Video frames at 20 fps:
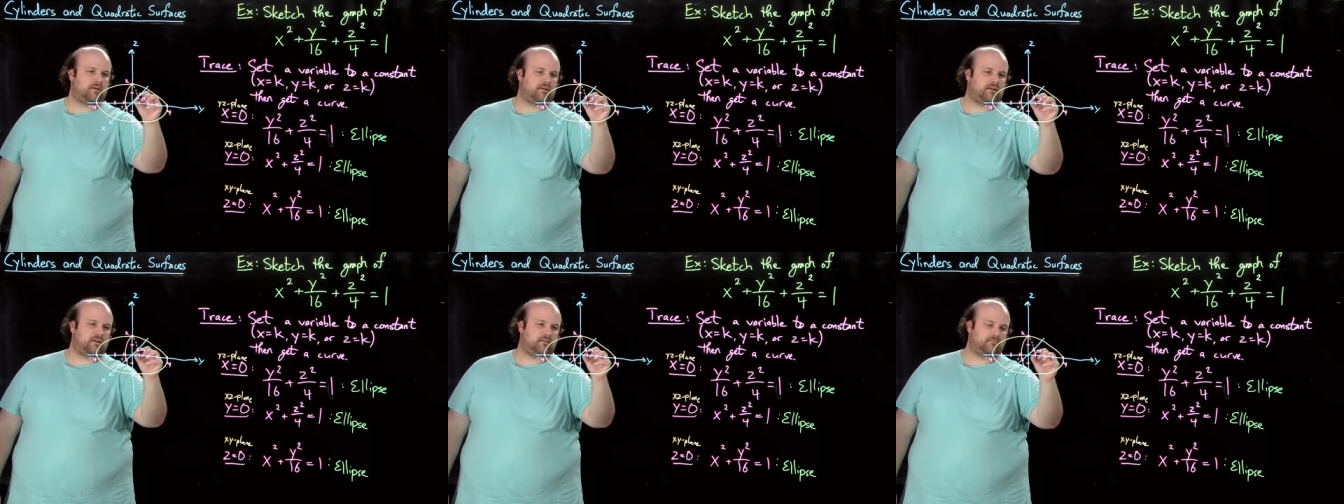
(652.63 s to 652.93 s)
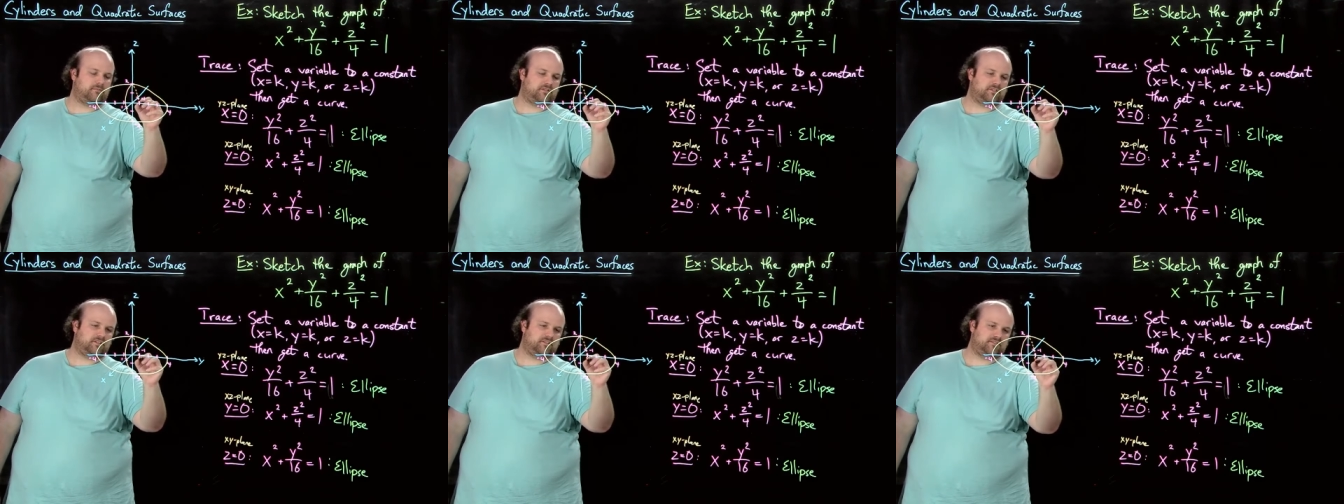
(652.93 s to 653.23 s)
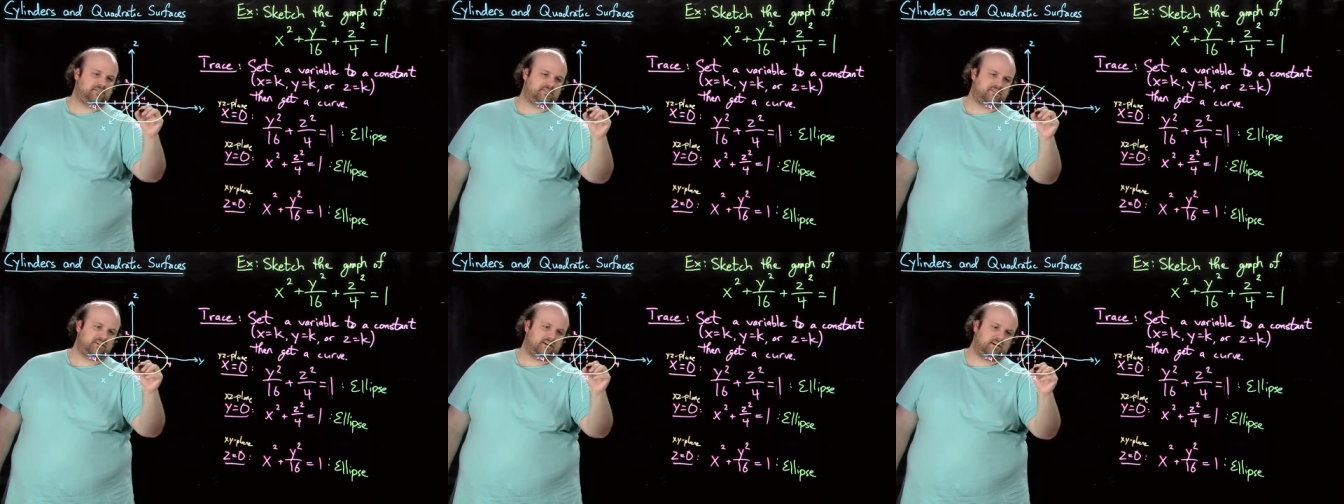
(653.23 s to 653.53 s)
And we'll
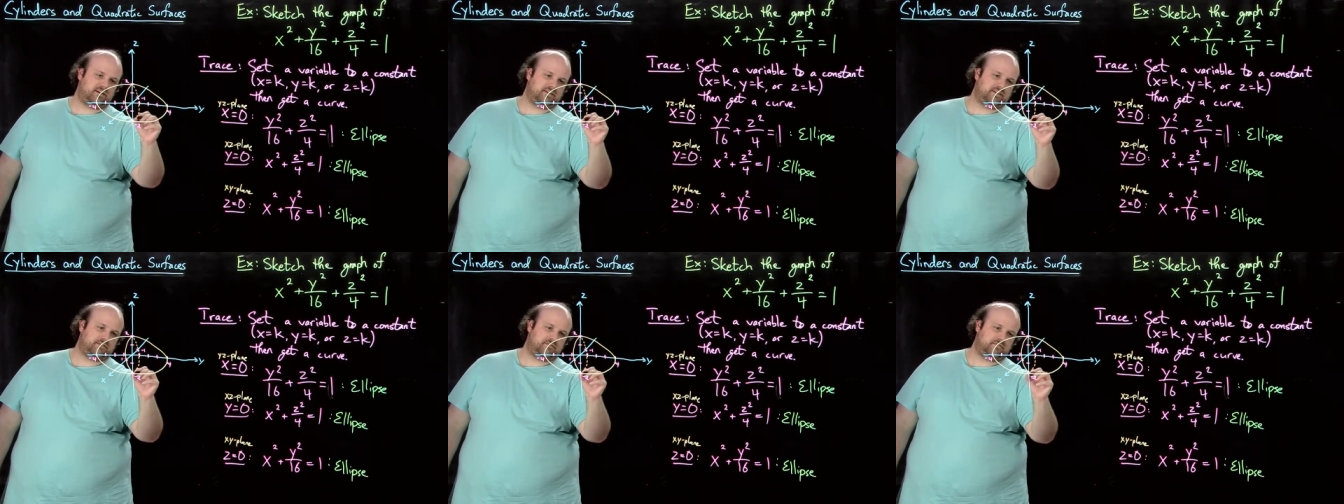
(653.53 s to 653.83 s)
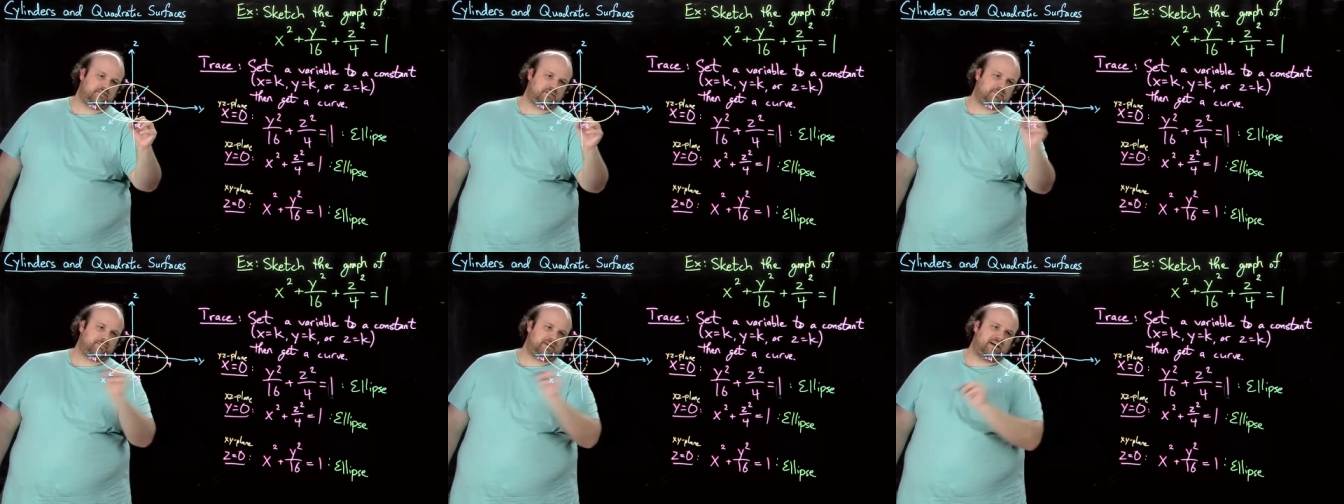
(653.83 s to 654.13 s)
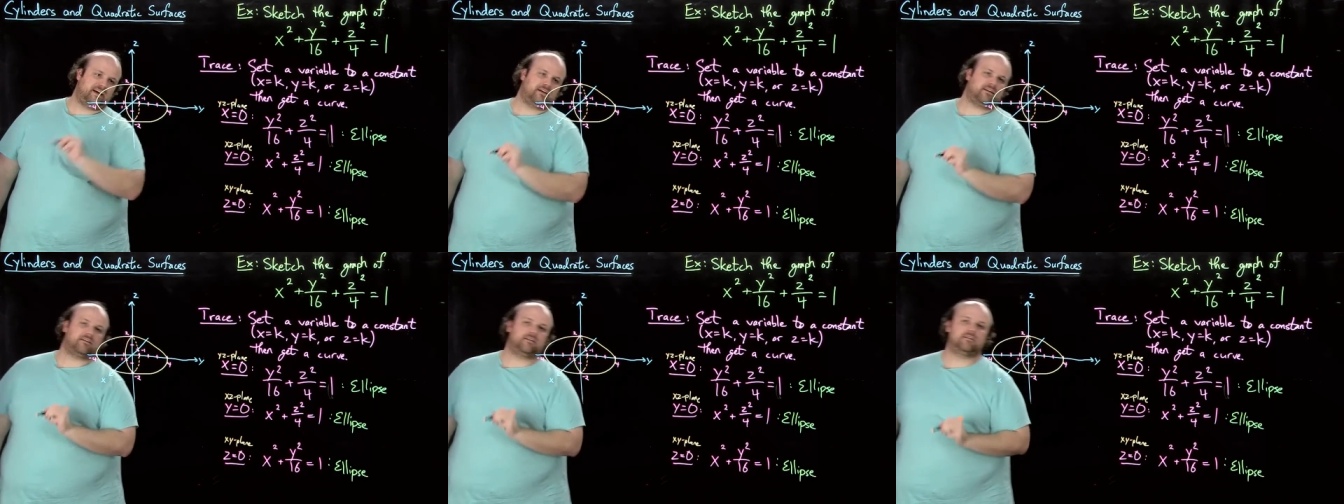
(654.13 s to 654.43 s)
use dotted for the
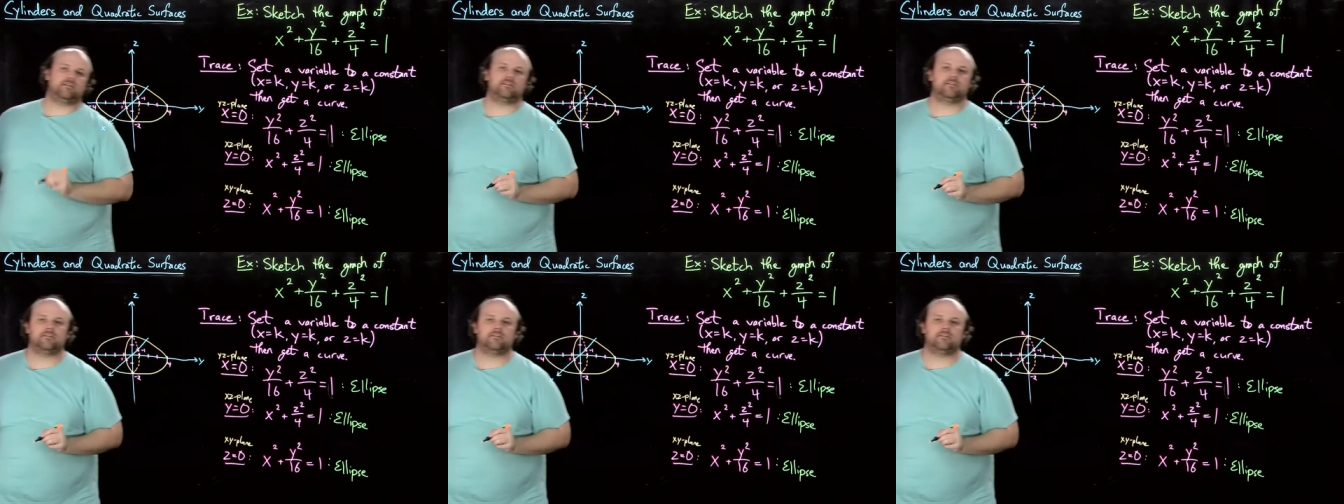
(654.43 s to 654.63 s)
back.